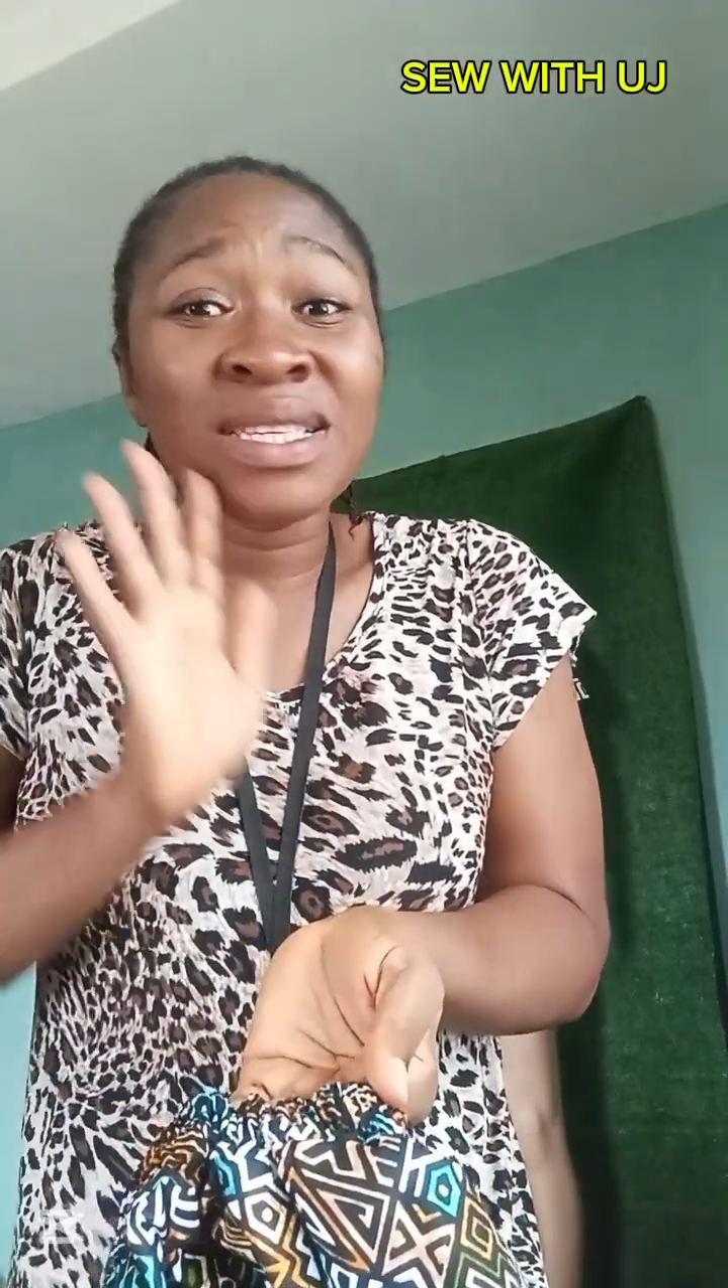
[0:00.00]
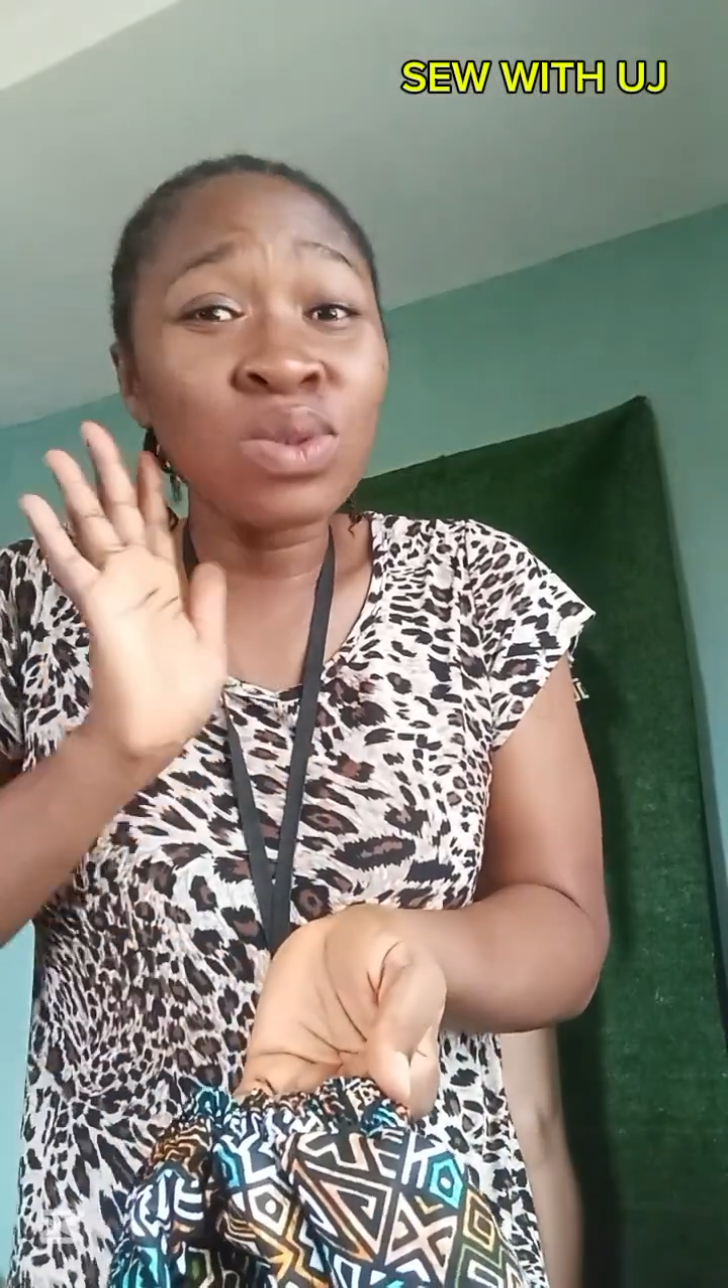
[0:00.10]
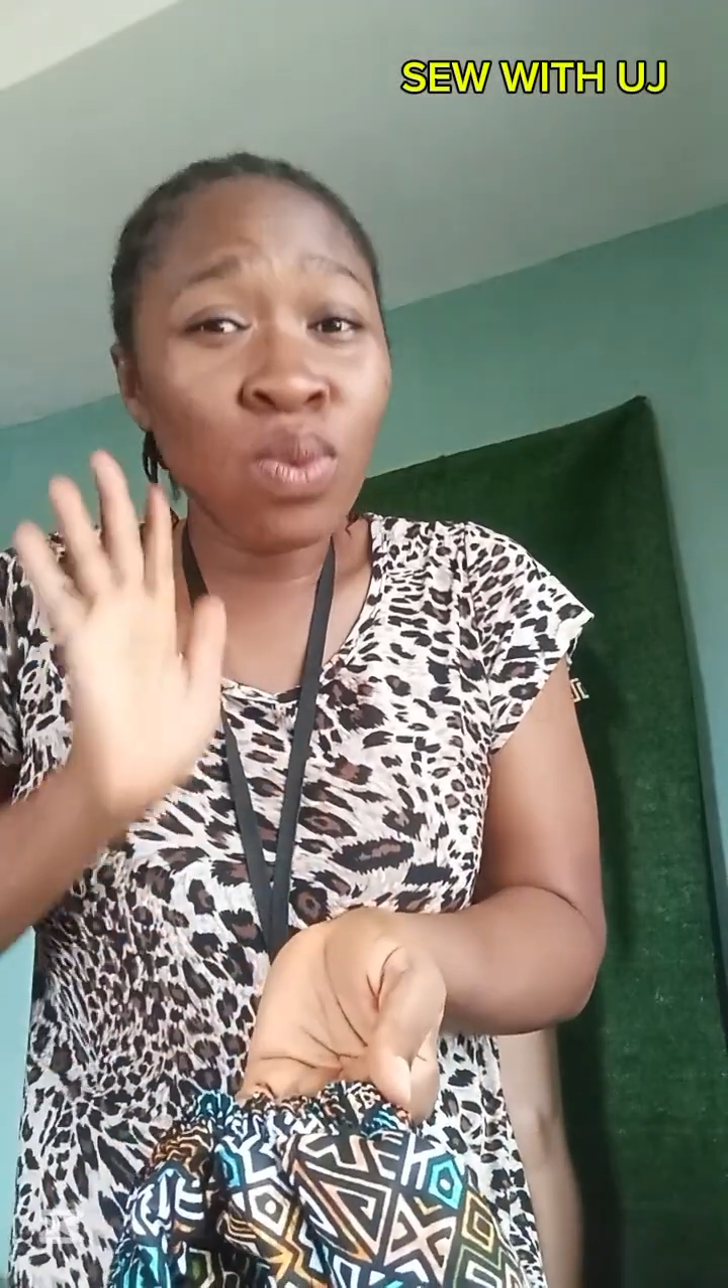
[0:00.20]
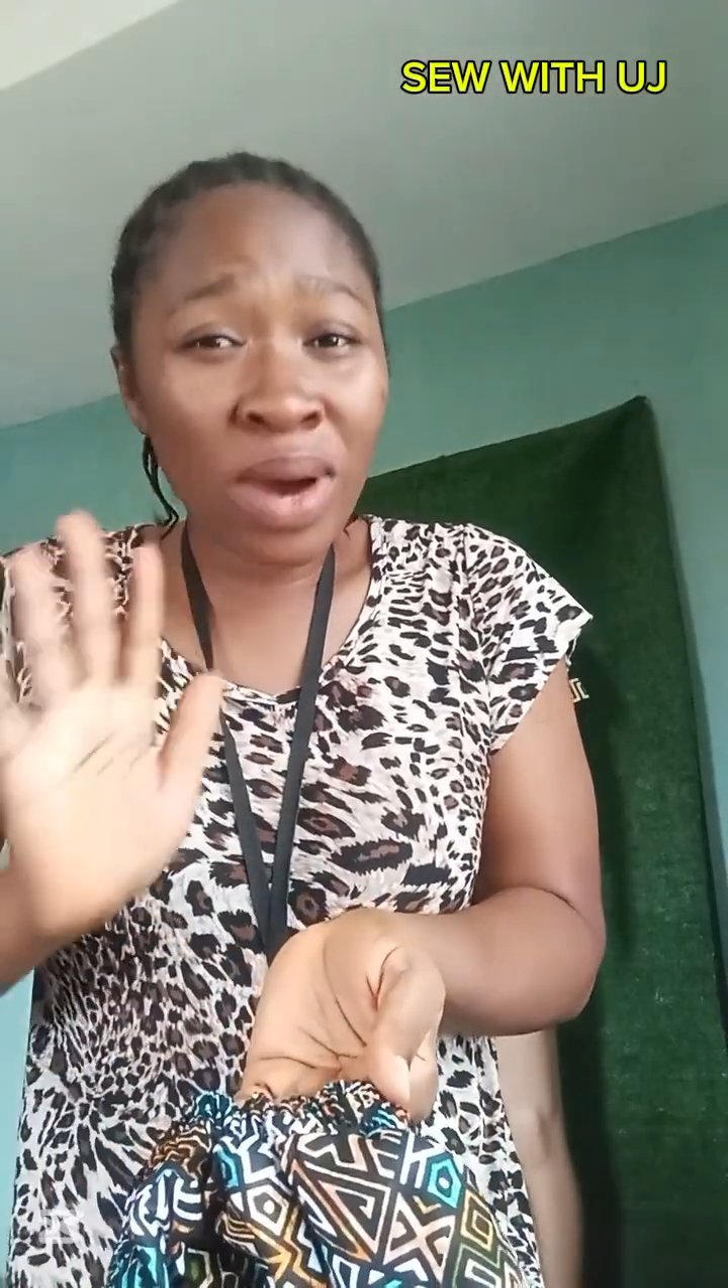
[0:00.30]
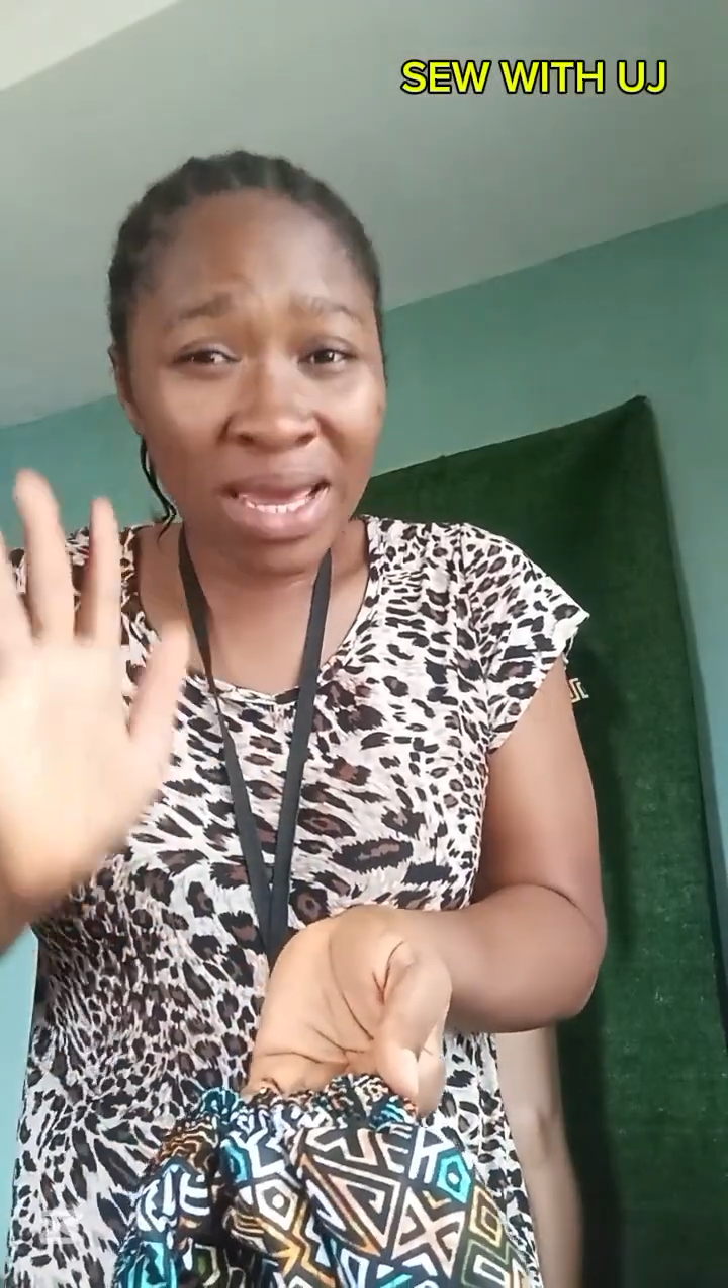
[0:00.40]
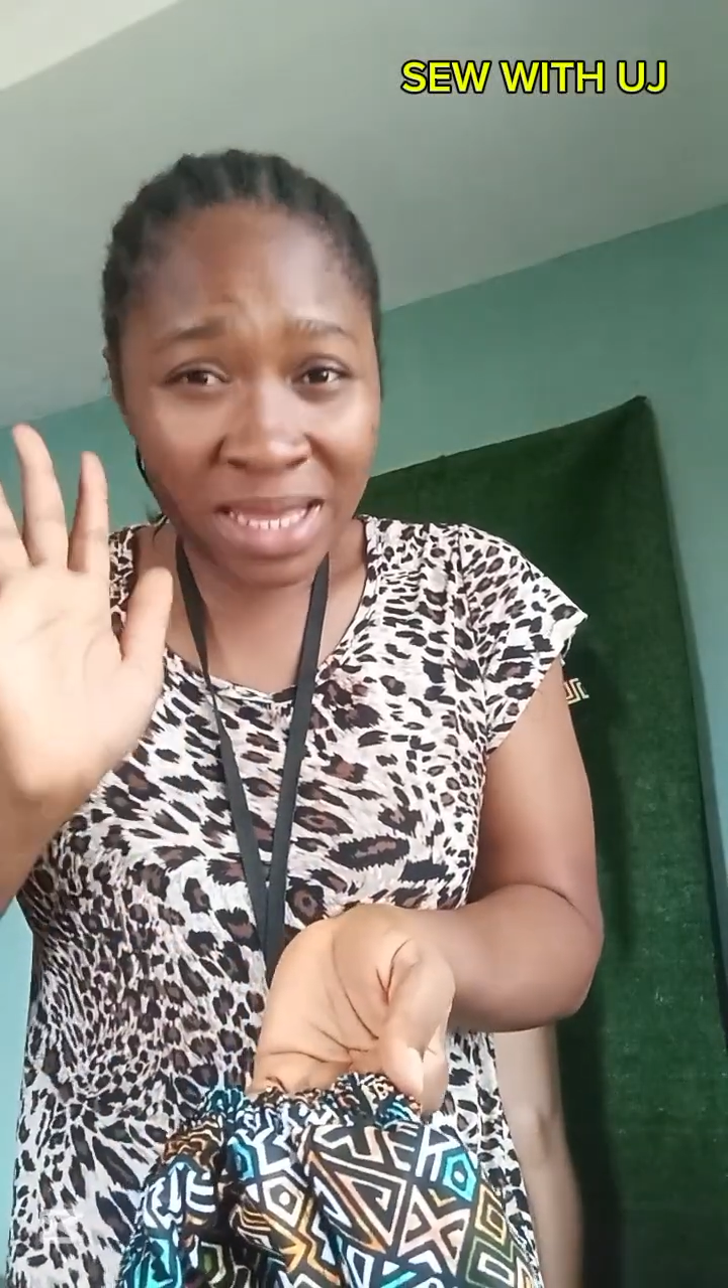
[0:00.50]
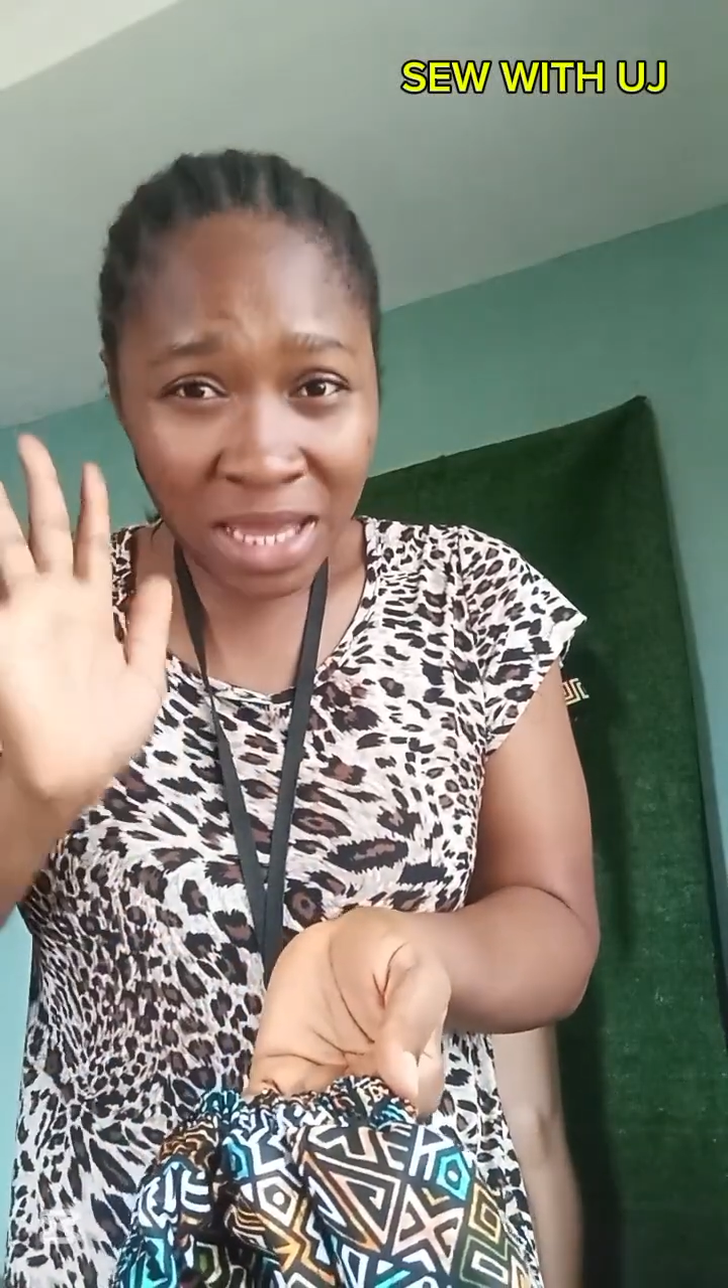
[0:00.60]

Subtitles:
is wide